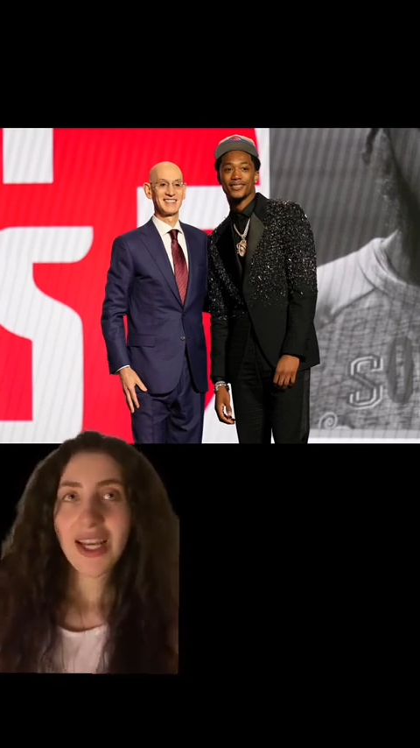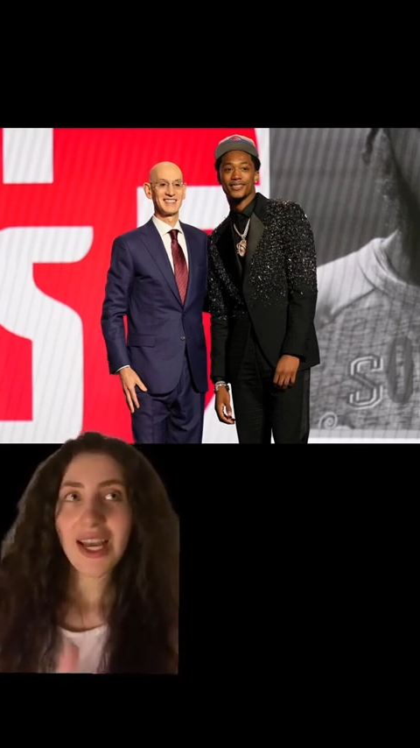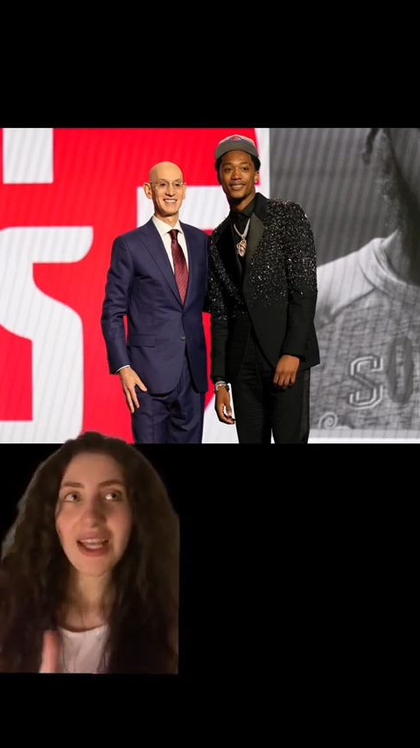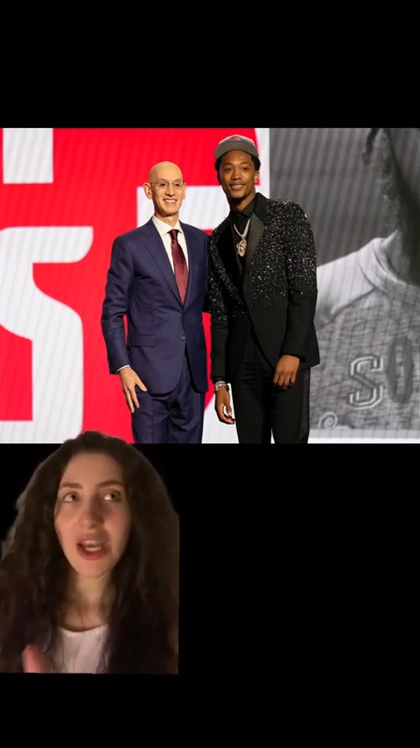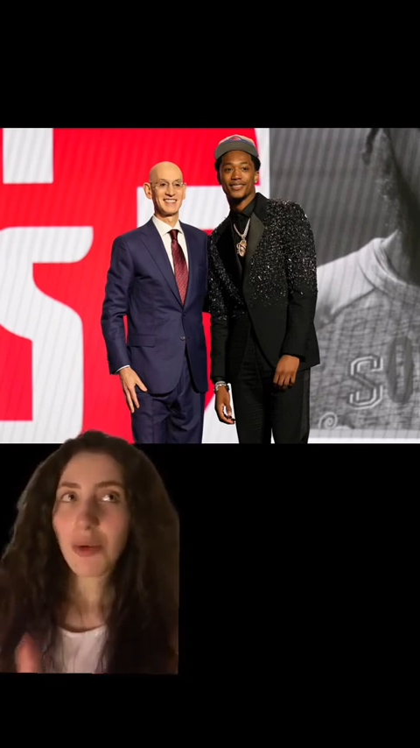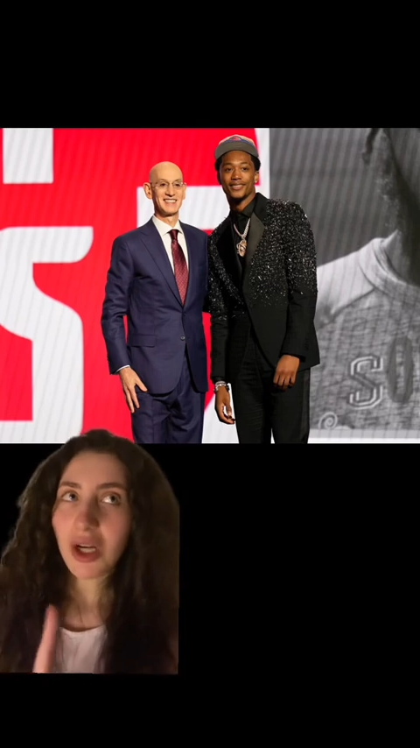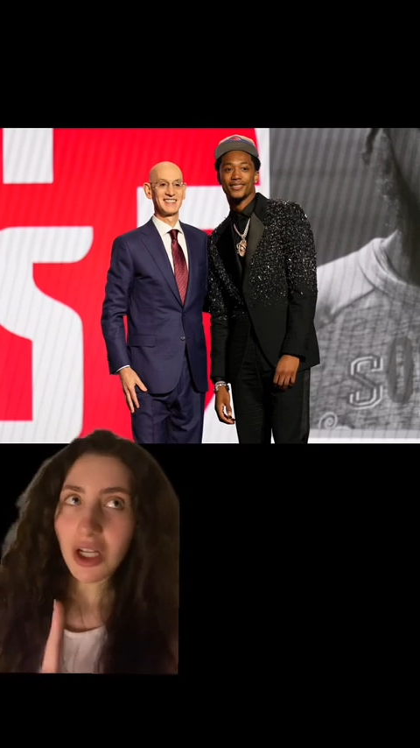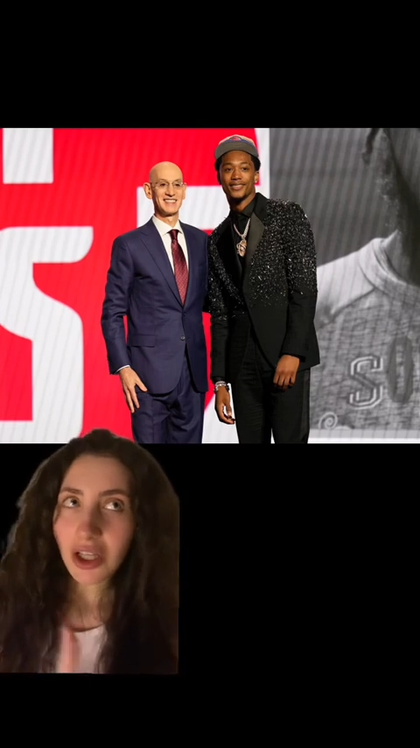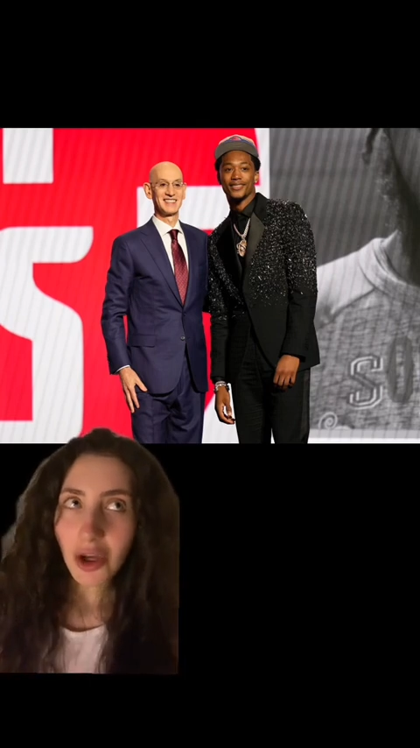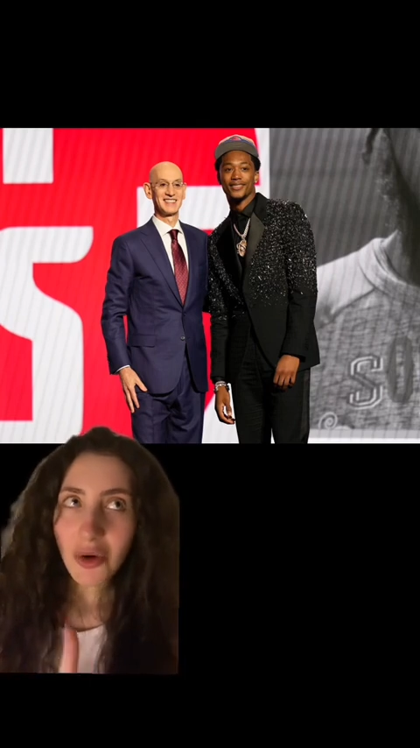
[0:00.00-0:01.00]
and they were a
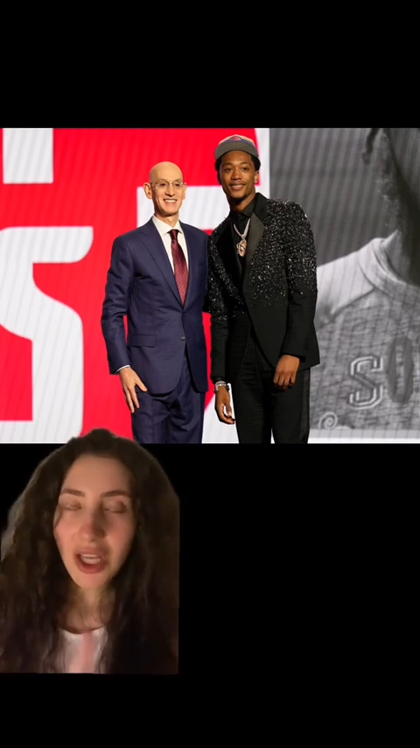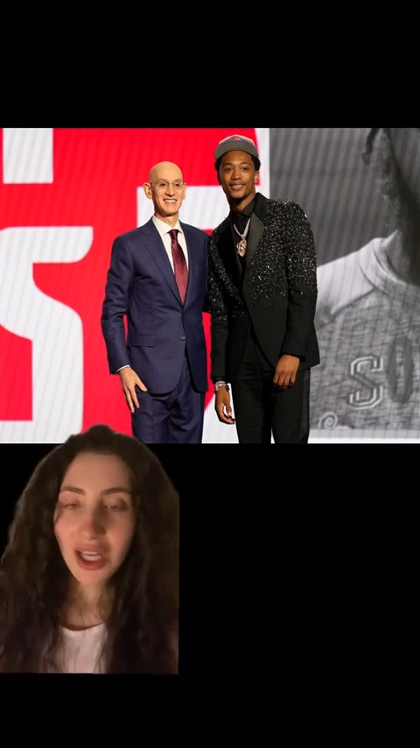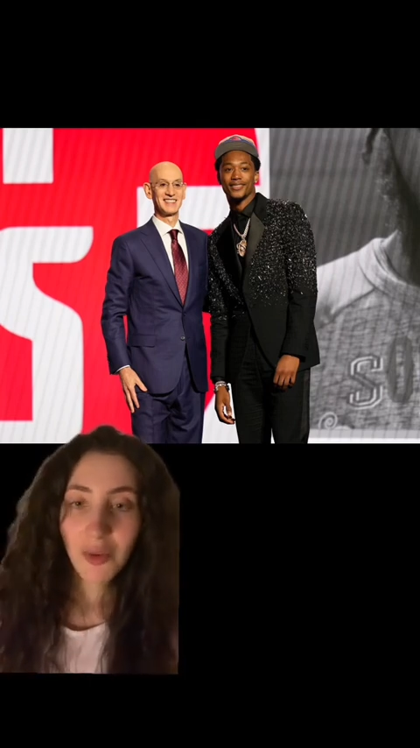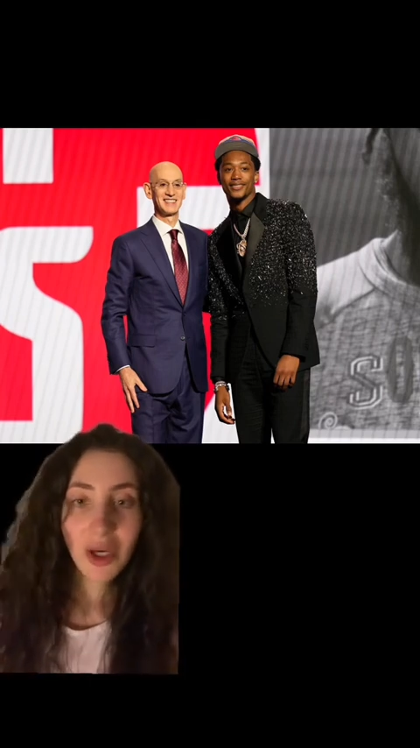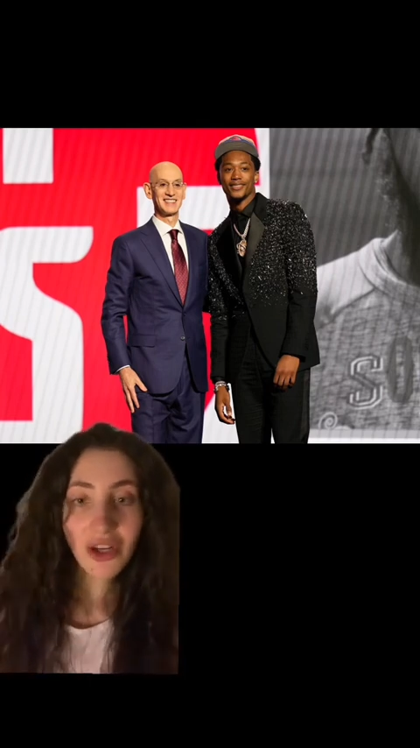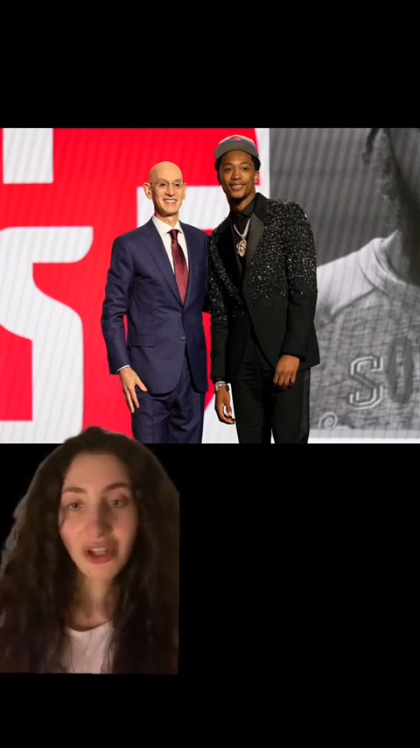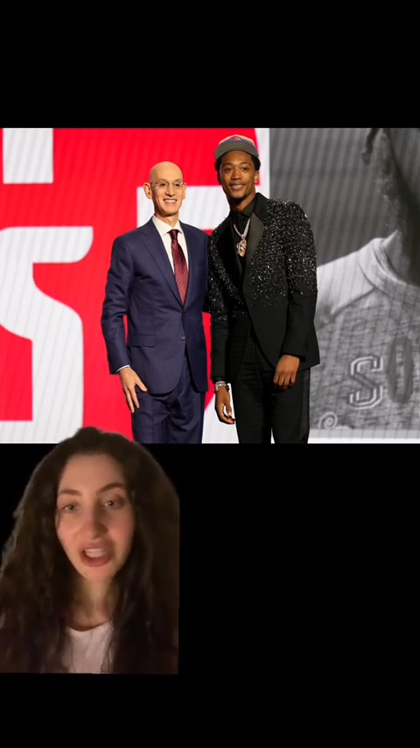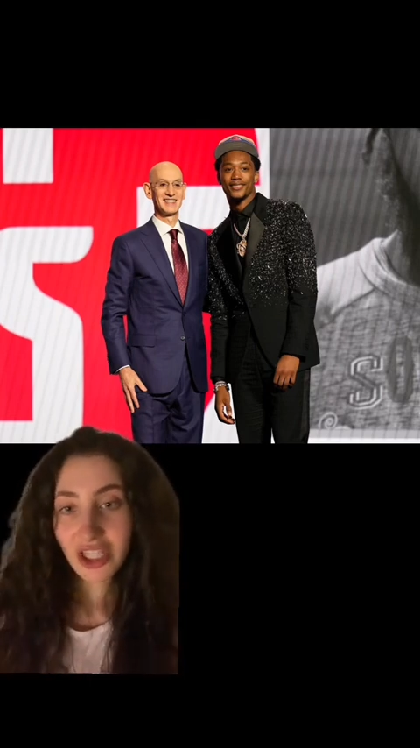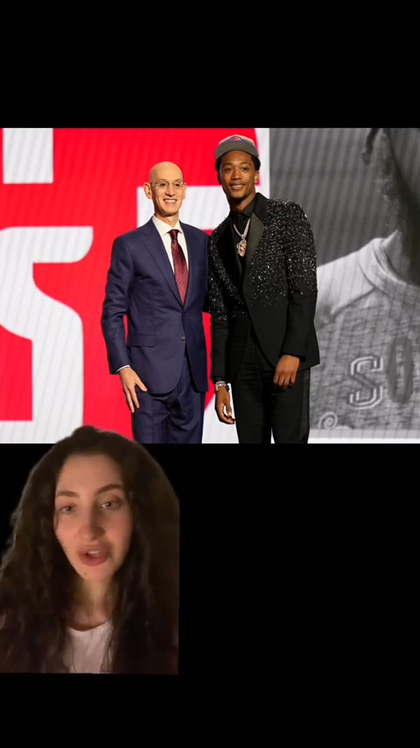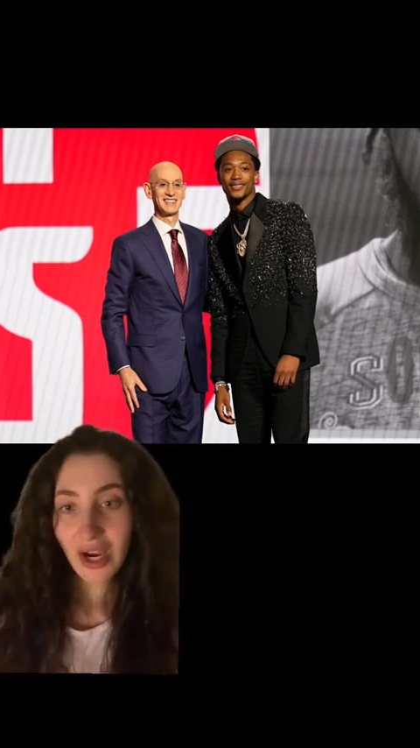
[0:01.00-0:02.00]
low key winner in
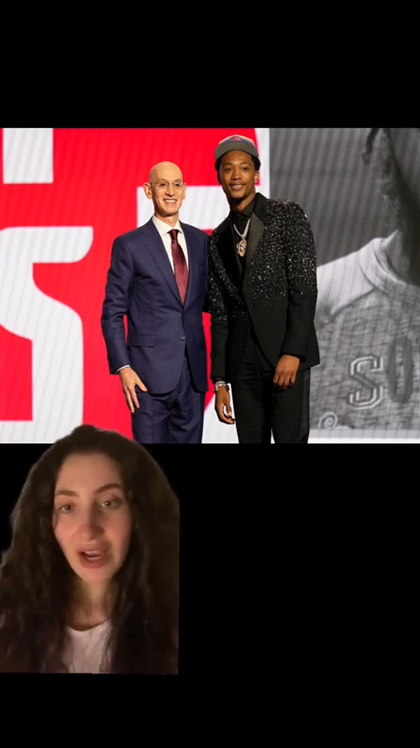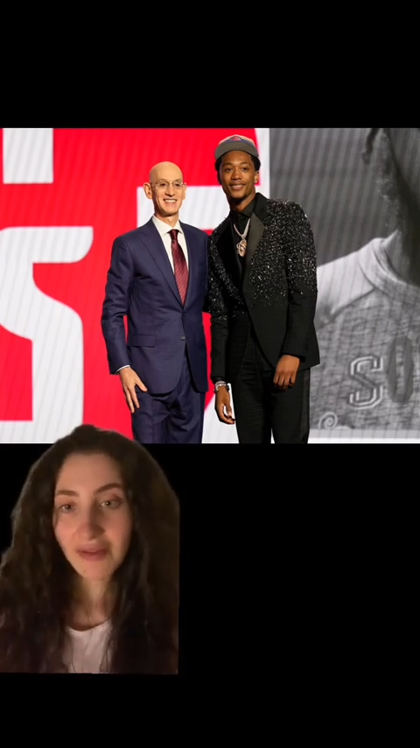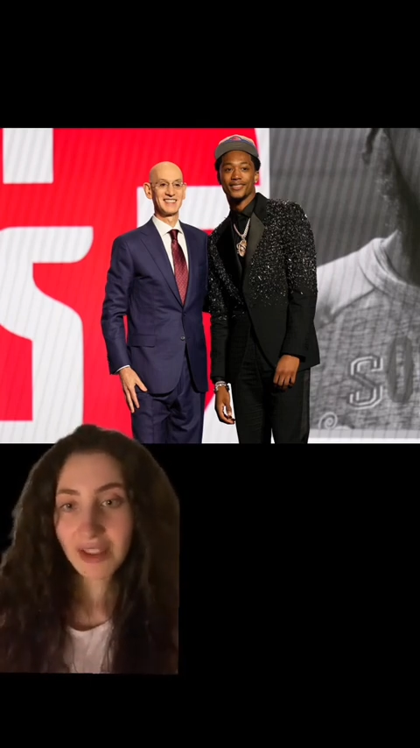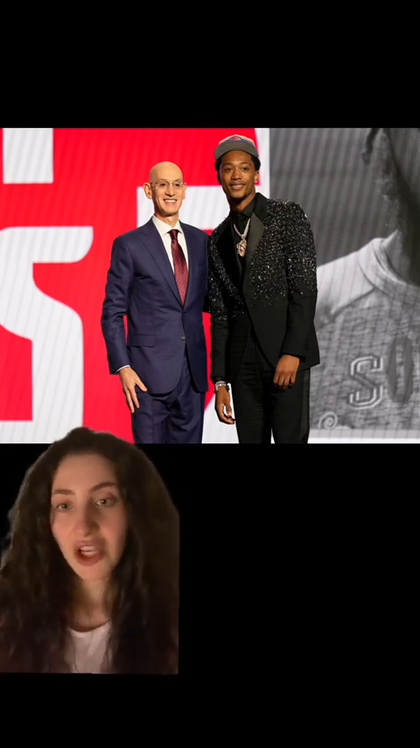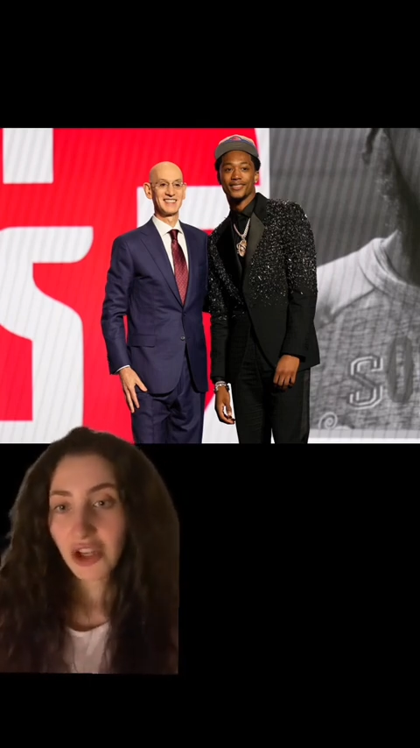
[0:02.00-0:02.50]
this draft.